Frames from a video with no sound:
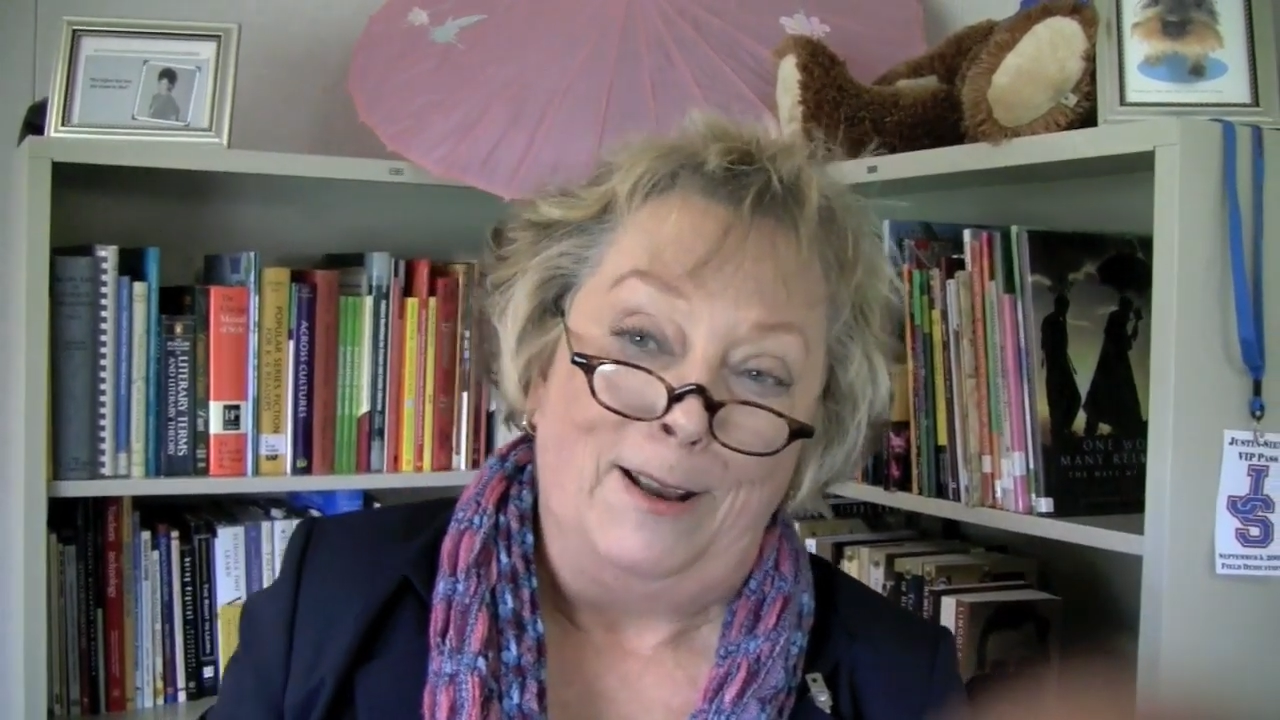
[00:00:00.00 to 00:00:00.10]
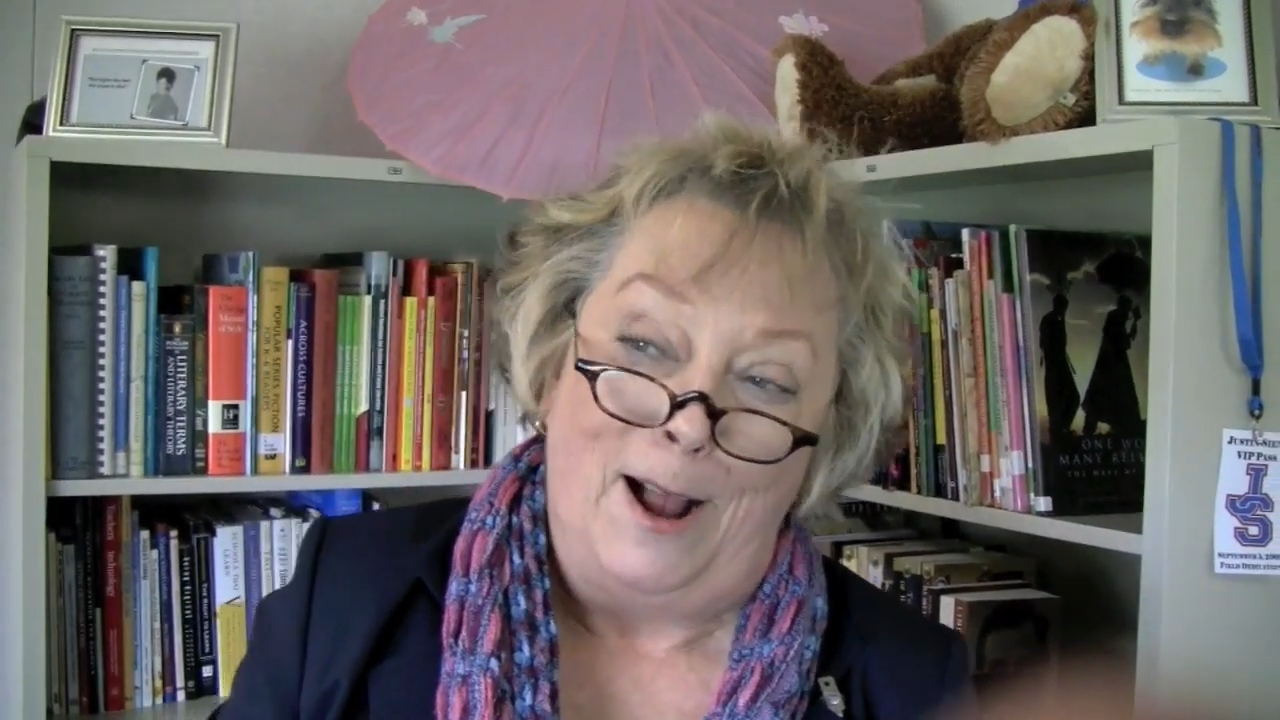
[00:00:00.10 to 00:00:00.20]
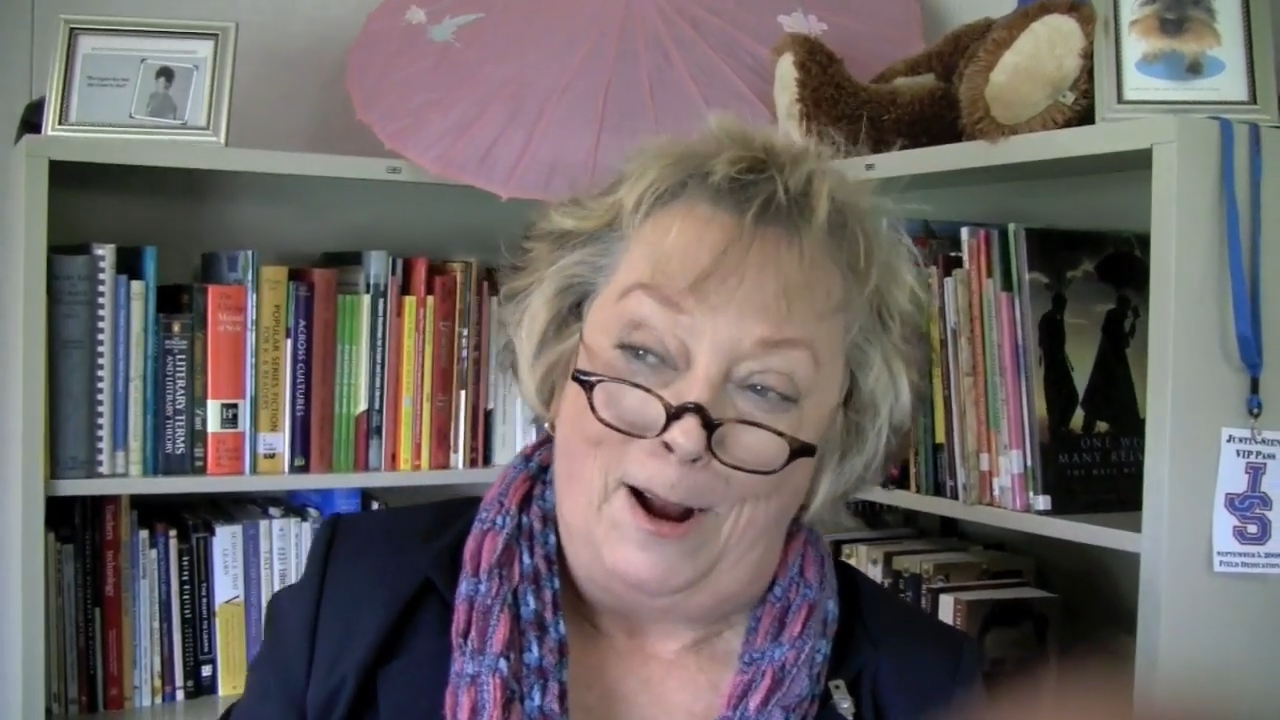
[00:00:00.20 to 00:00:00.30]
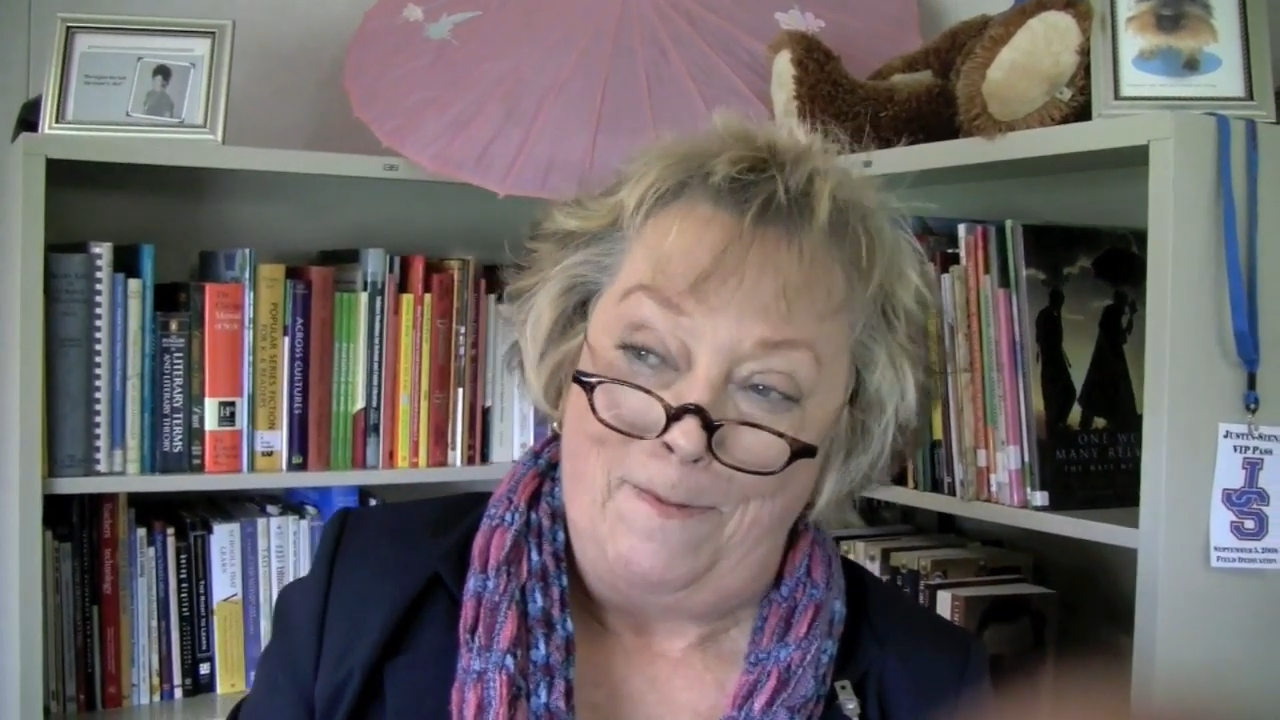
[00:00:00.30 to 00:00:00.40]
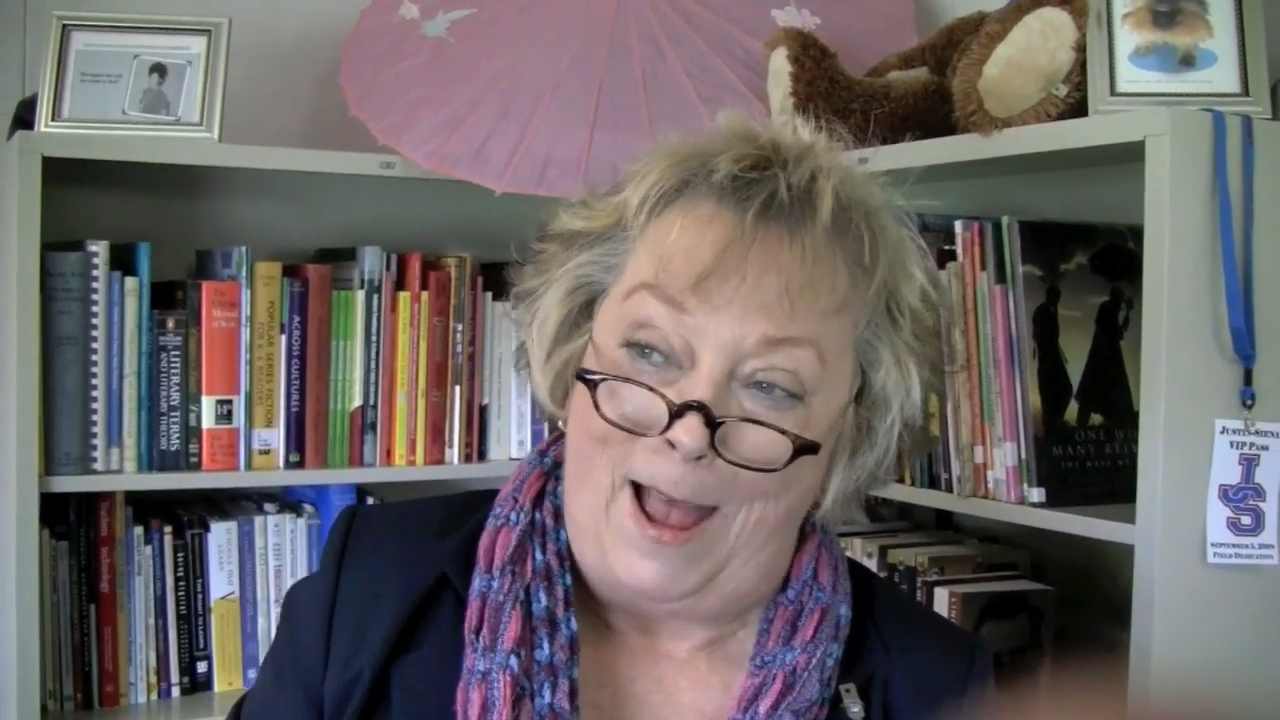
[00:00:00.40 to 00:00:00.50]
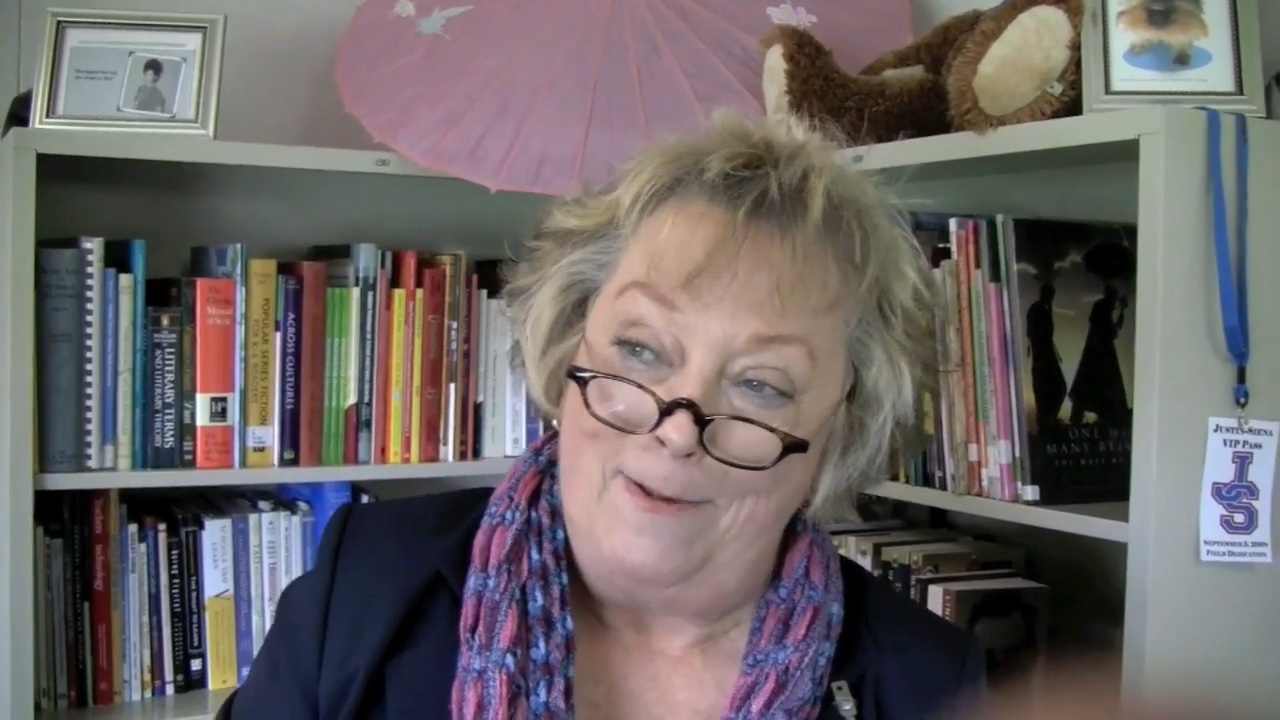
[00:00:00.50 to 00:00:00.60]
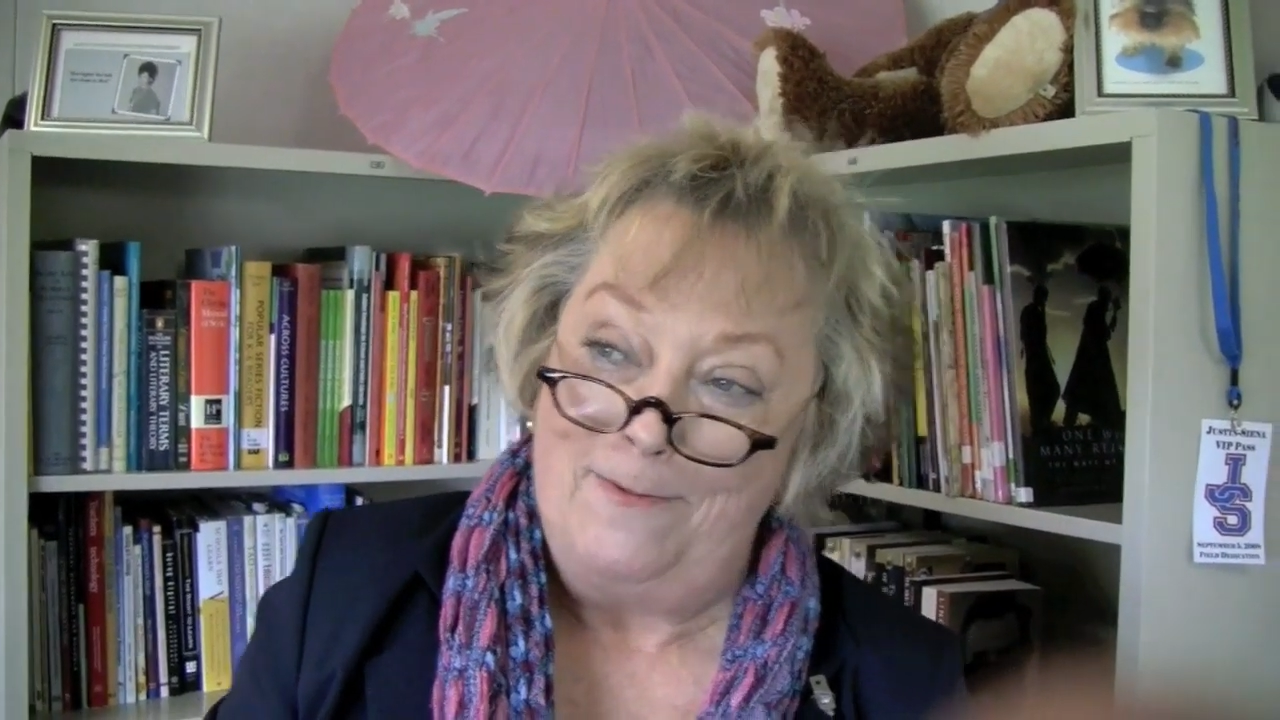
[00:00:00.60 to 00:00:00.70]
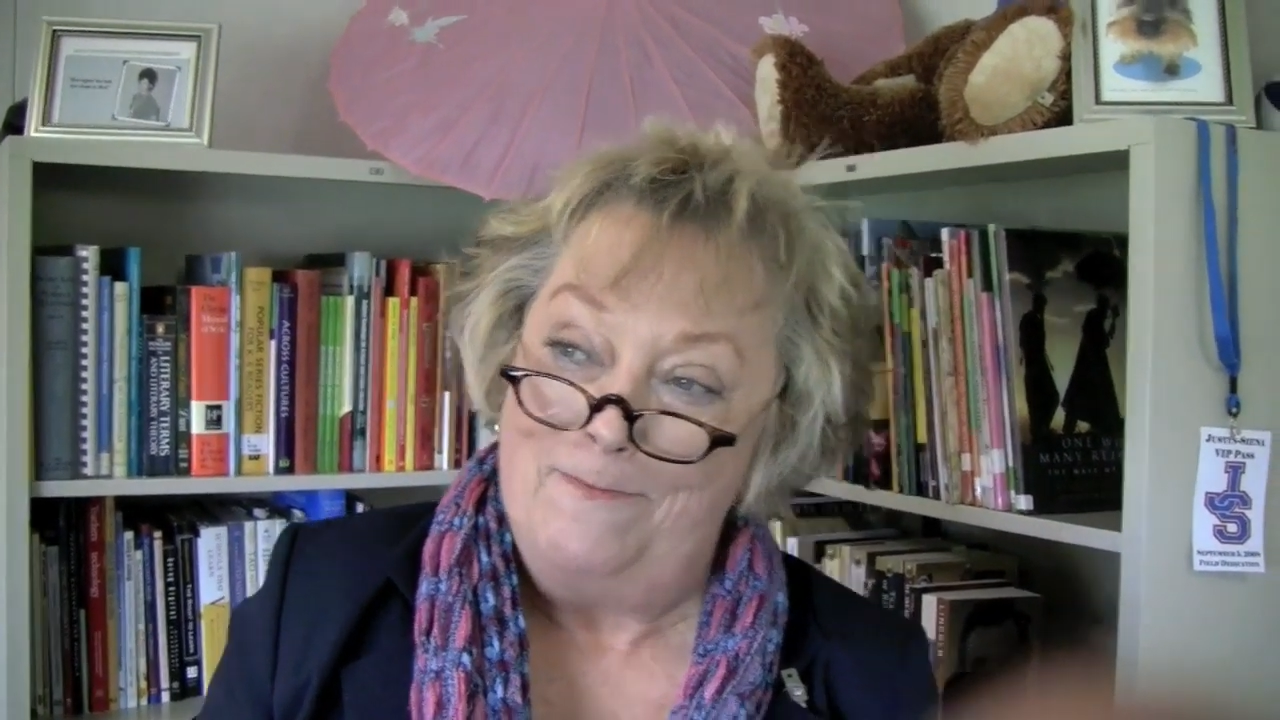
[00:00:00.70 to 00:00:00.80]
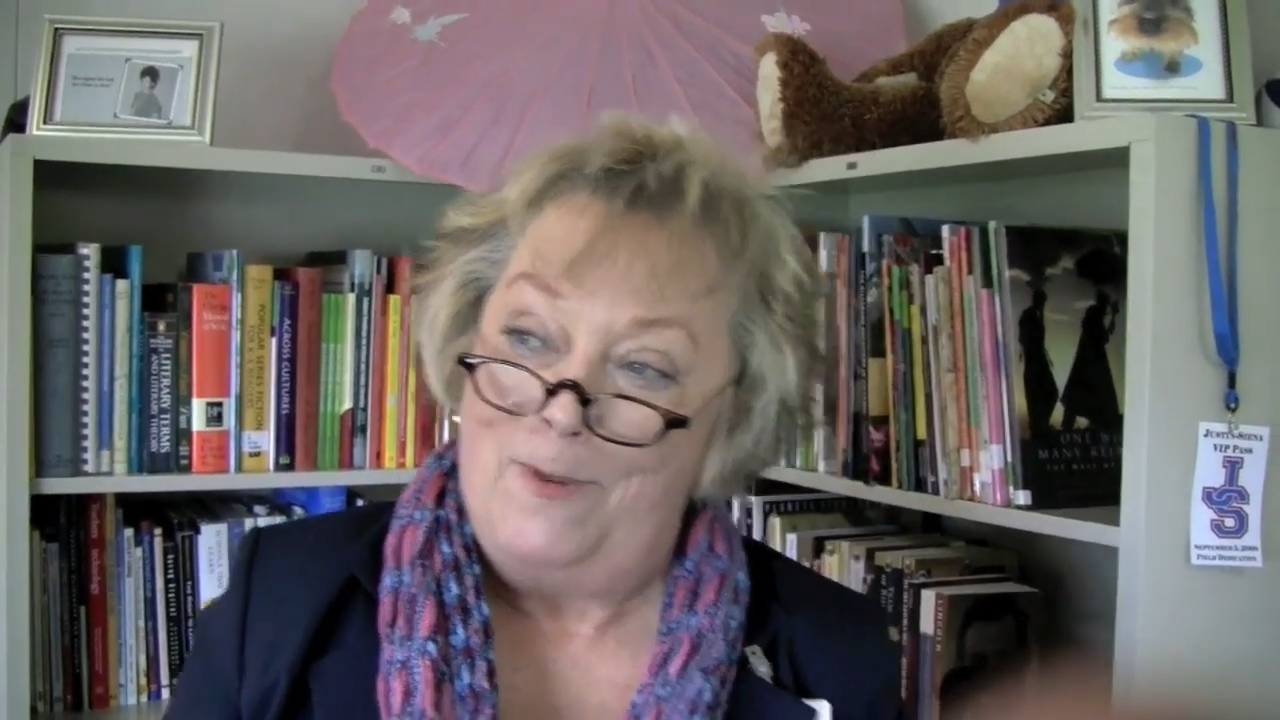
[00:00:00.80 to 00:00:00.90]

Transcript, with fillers: to talk about,